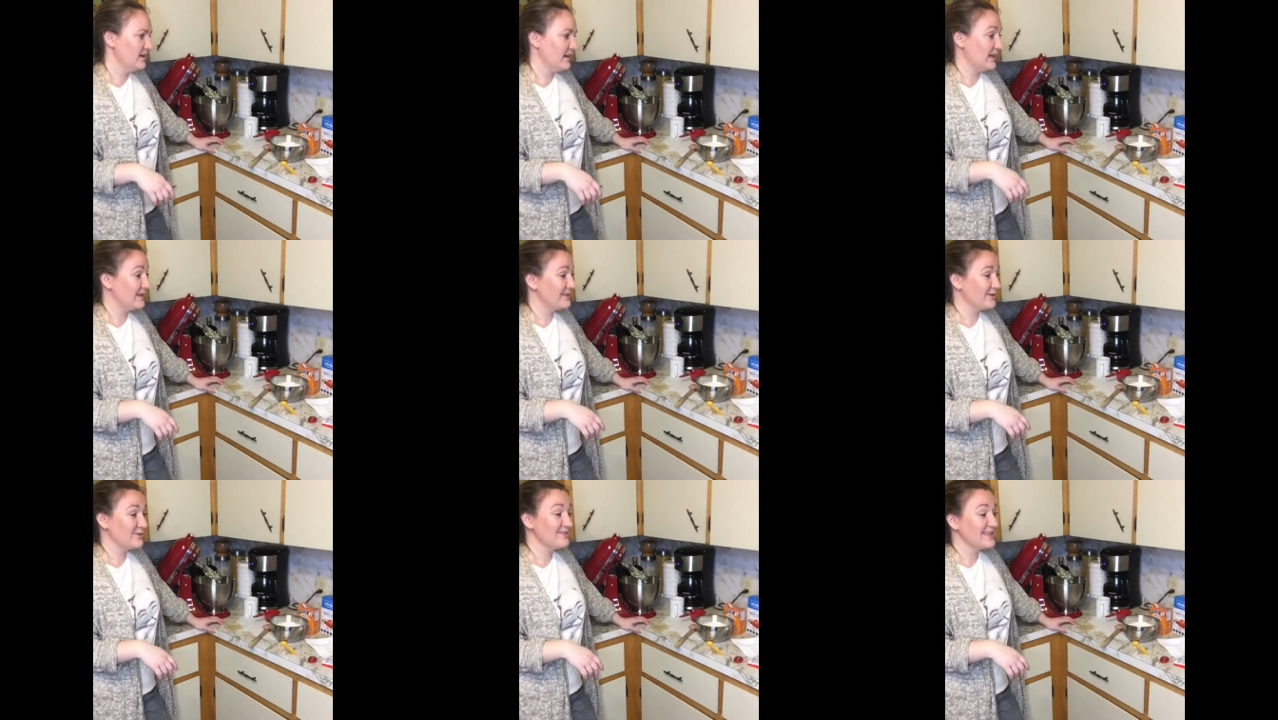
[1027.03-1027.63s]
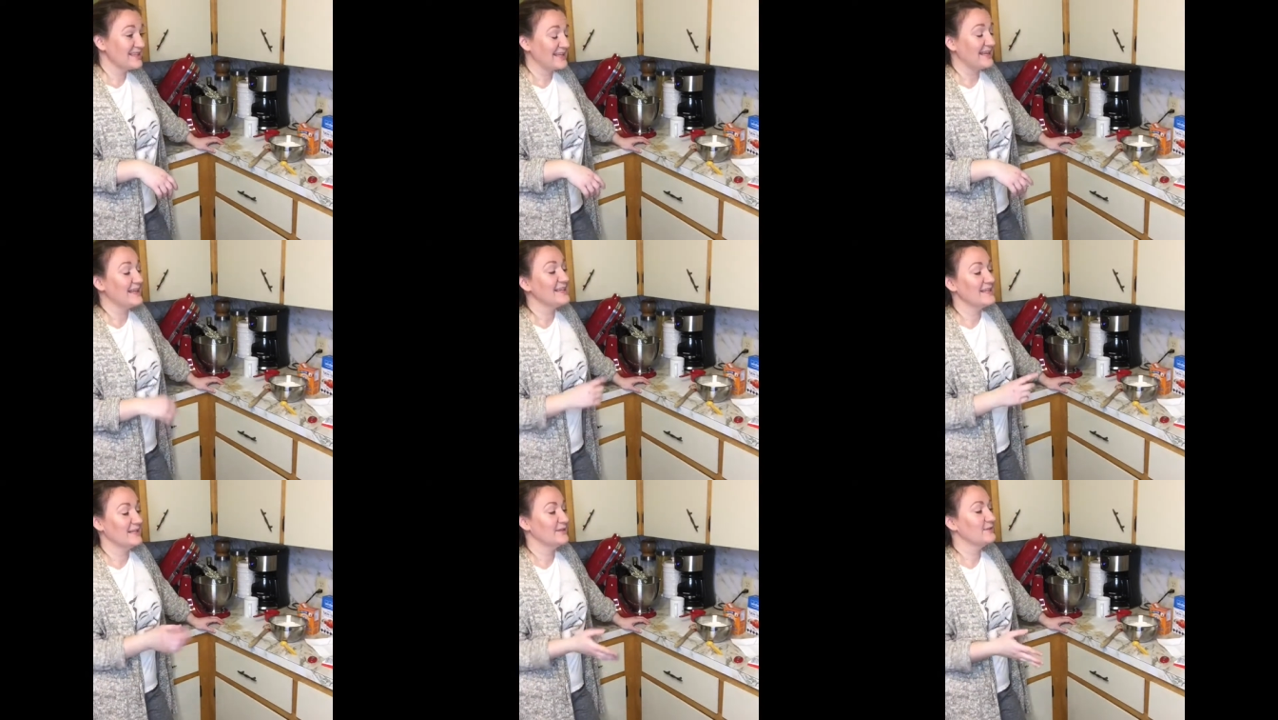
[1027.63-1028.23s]
I don't think
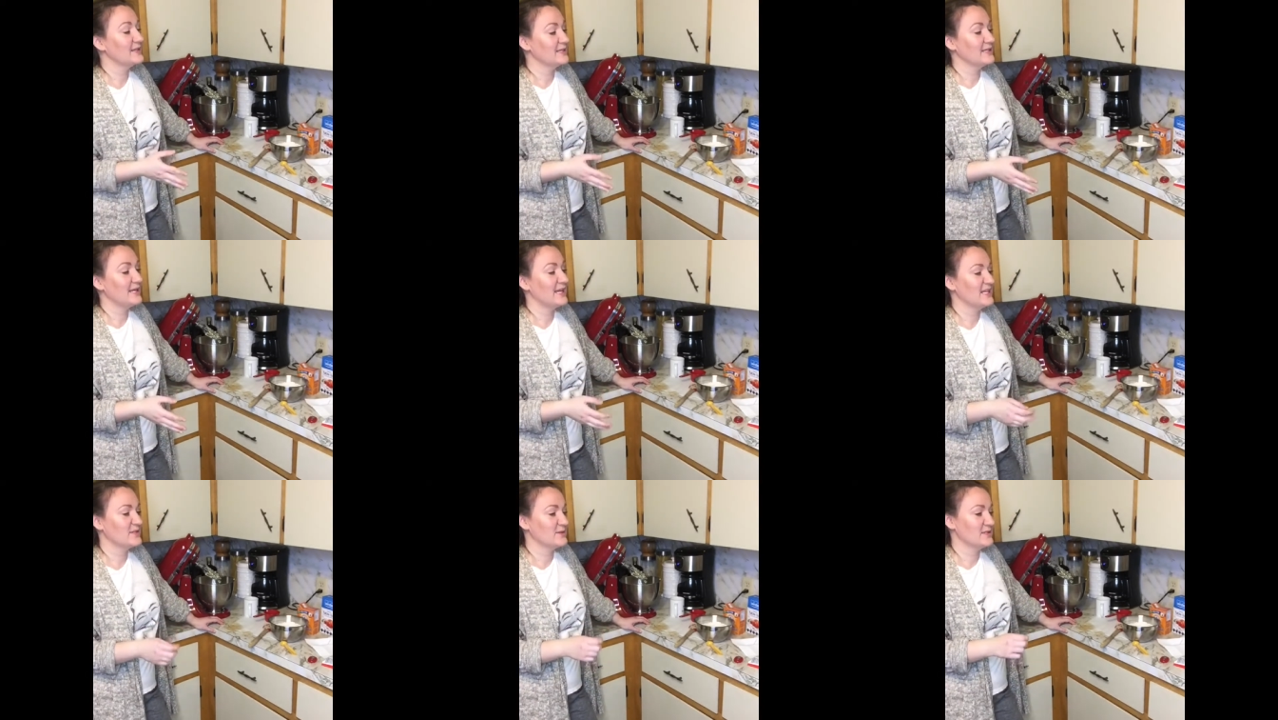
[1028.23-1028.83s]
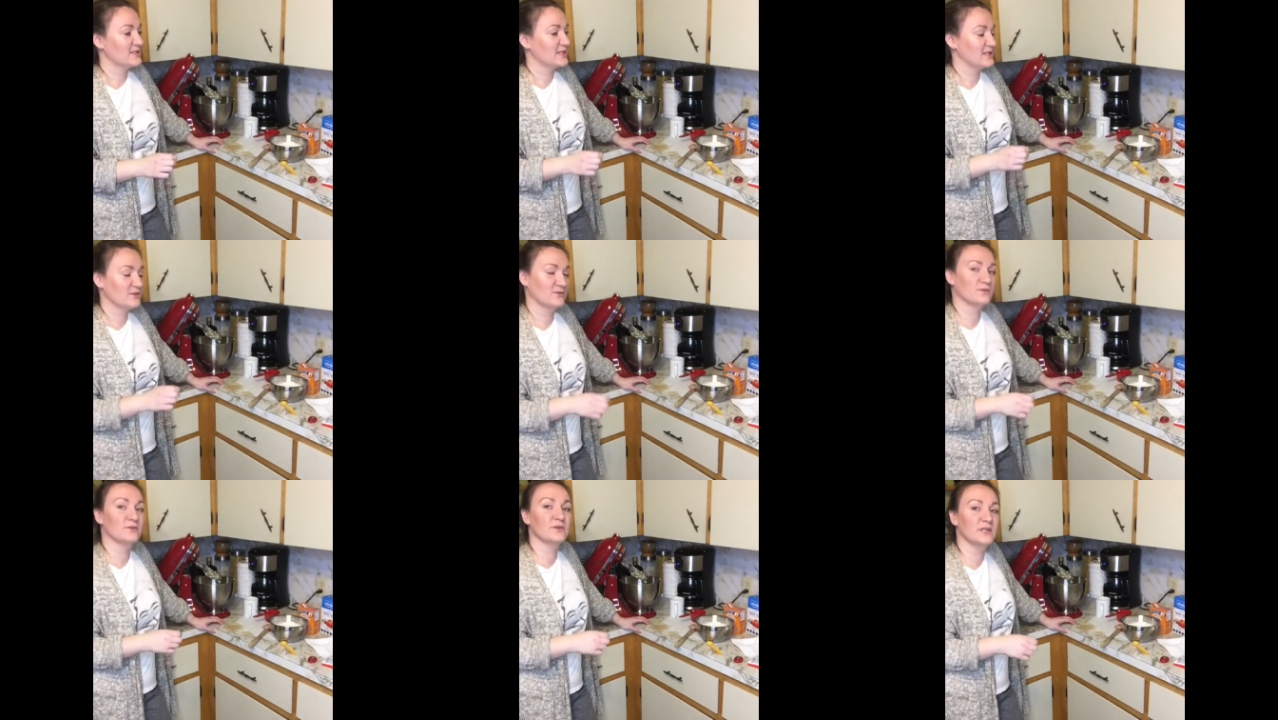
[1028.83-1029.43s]
any of the attachments can
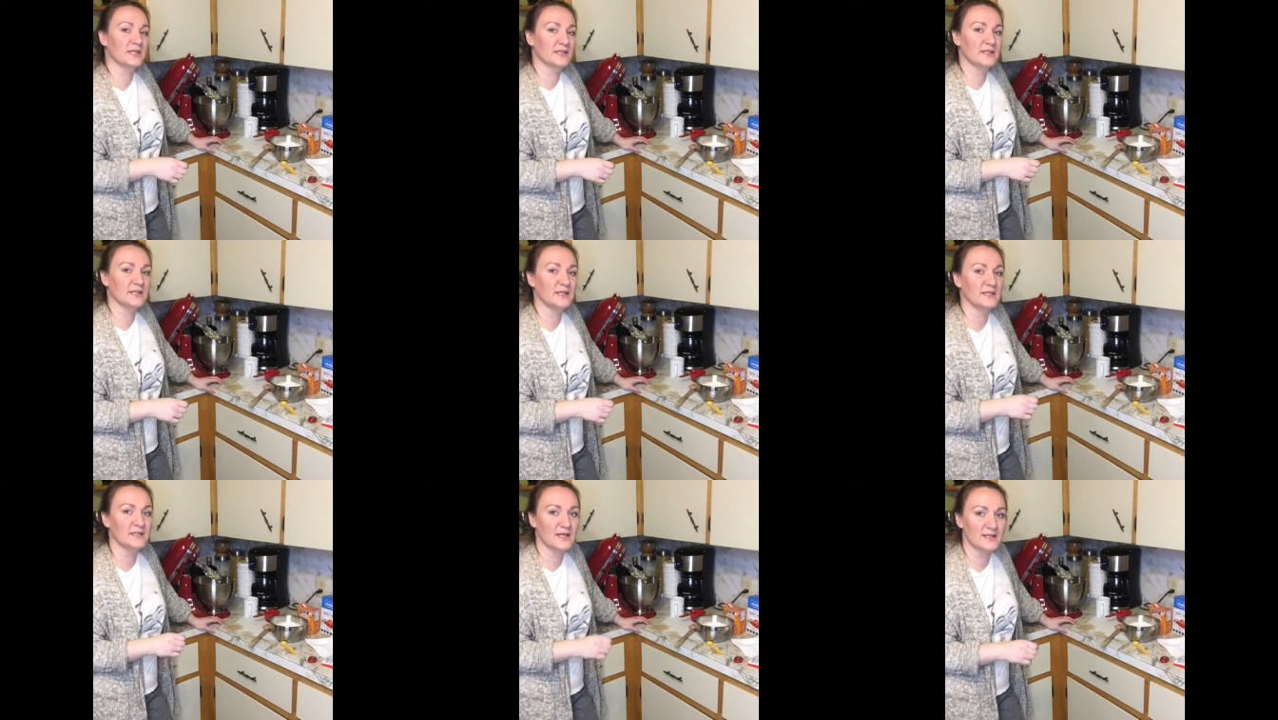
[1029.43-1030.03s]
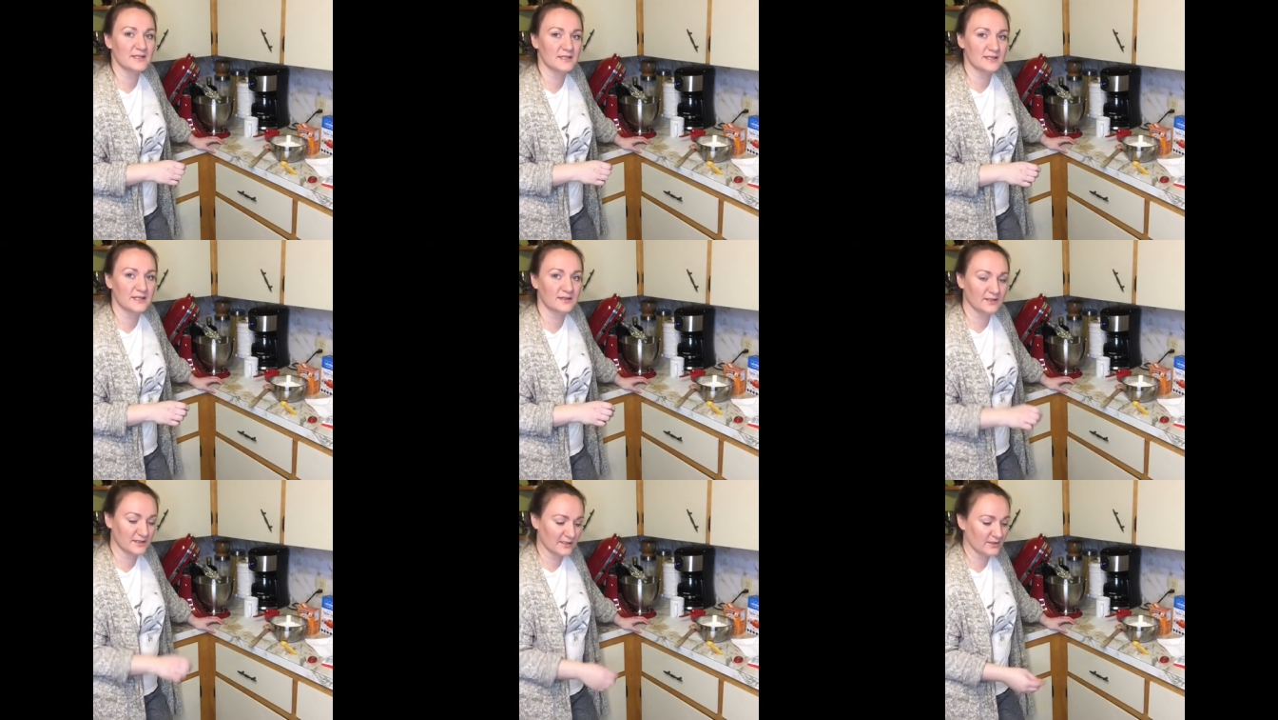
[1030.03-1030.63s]
really
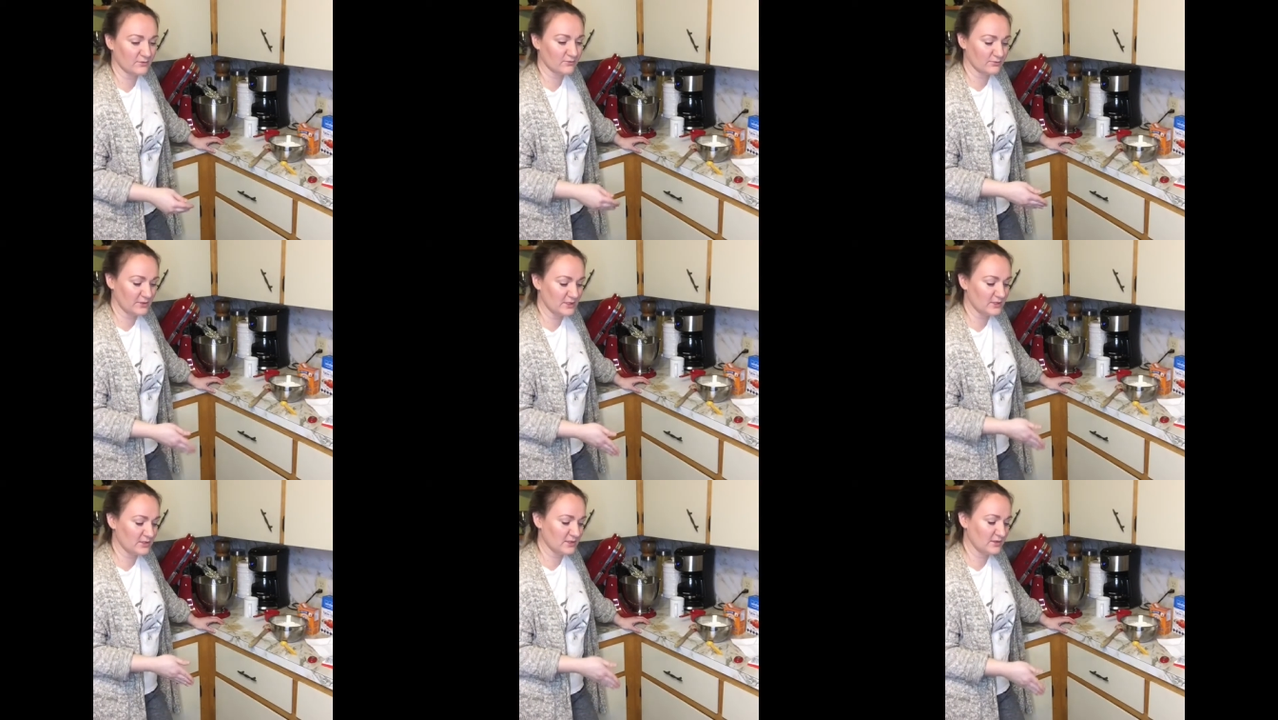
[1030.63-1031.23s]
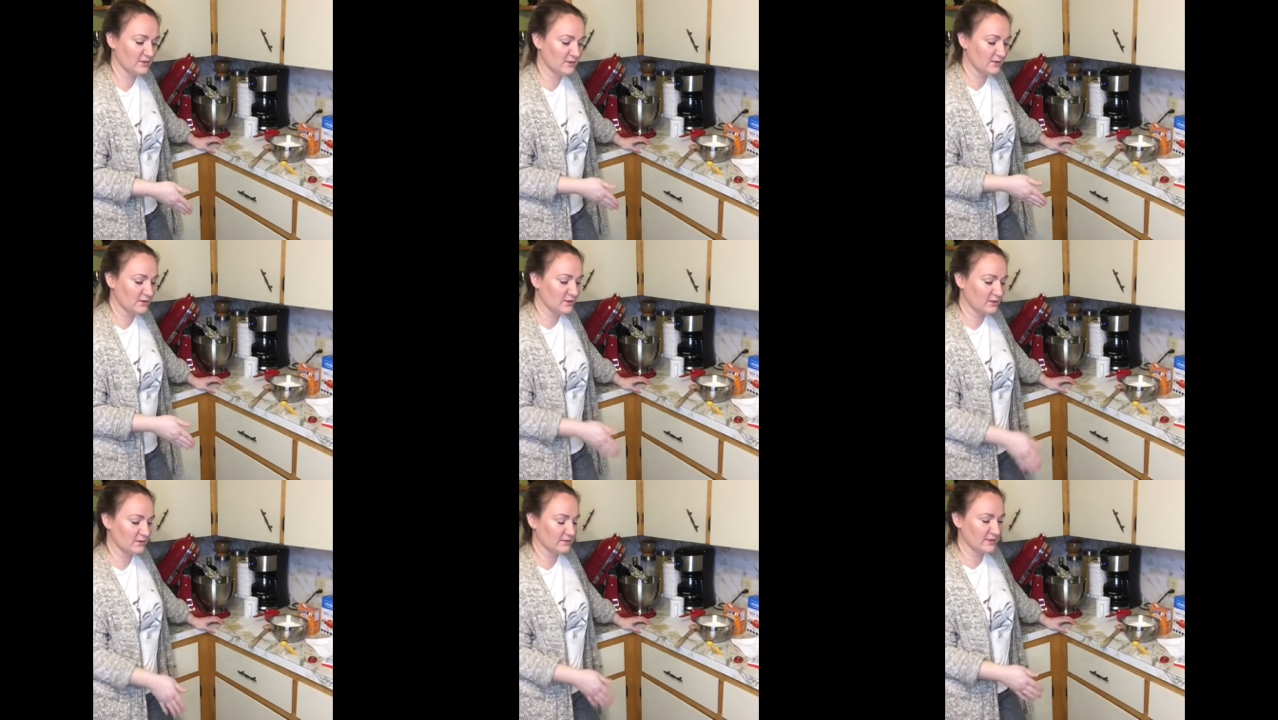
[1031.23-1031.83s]
necessarily like reach,
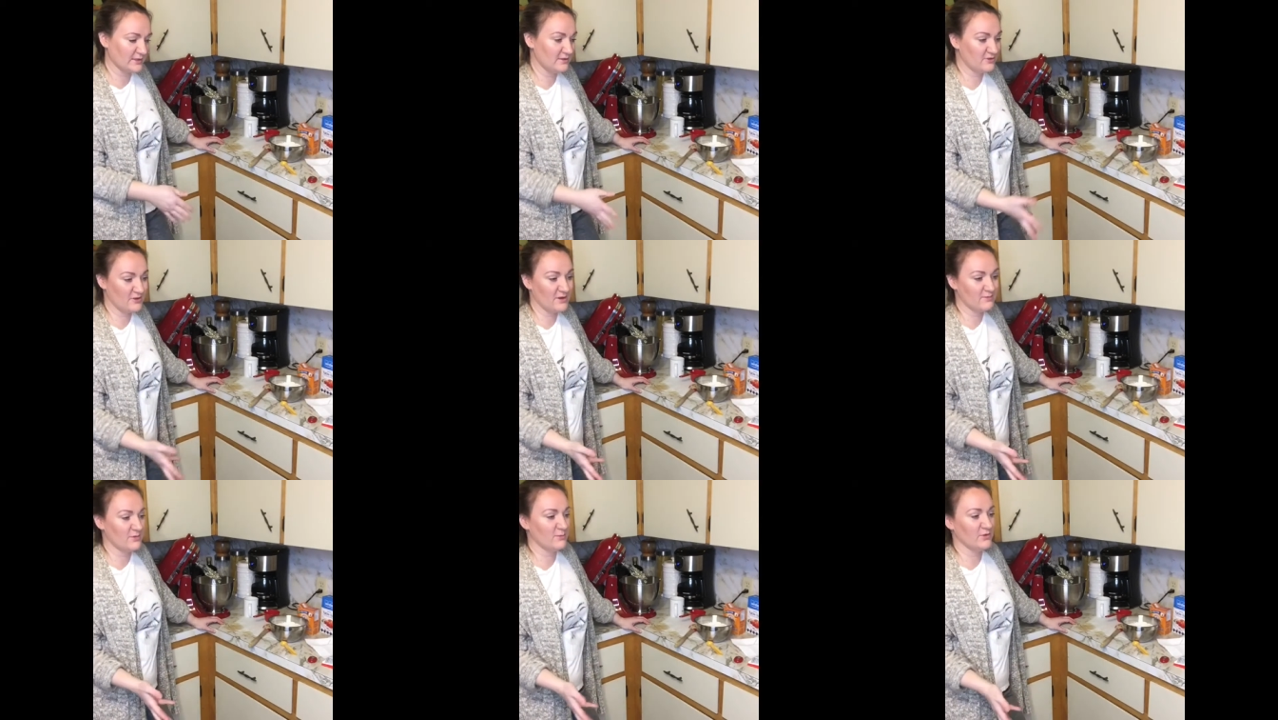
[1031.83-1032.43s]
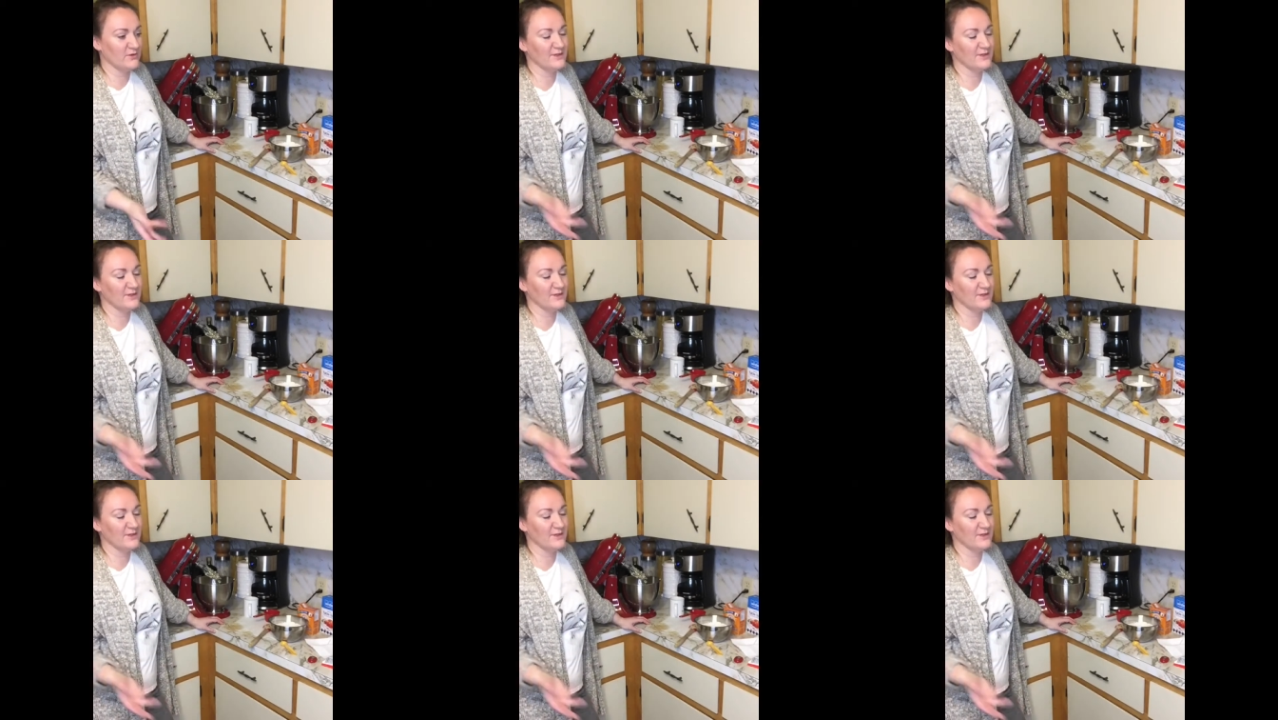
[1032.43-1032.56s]
like scrape the bowl.